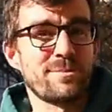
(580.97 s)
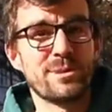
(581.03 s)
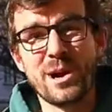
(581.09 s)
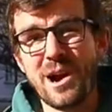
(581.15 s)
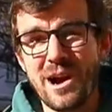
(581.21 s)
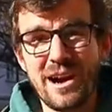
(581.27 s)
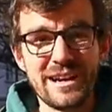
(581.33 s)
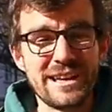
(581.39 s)

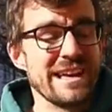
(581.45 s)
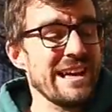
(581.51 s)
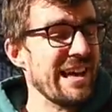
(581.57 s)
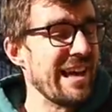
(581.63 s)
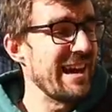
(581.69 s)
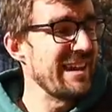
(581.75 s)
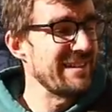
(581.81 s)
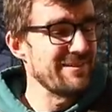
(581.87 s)
Prague
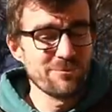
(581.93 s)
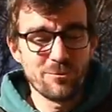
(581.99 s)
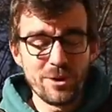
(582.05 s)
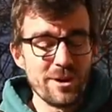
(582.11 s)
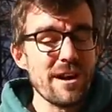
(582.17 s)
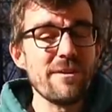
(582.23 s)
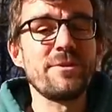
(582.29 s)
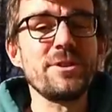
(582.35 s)
and
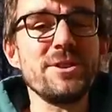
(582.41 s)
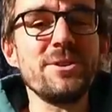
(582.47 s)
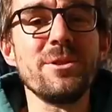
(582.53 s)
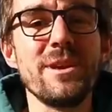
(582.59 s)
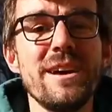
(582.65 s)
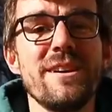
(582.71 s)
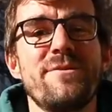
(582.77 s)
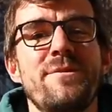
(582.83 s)
wherever you
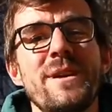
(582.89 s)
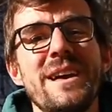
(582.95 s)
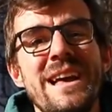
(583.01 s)
live.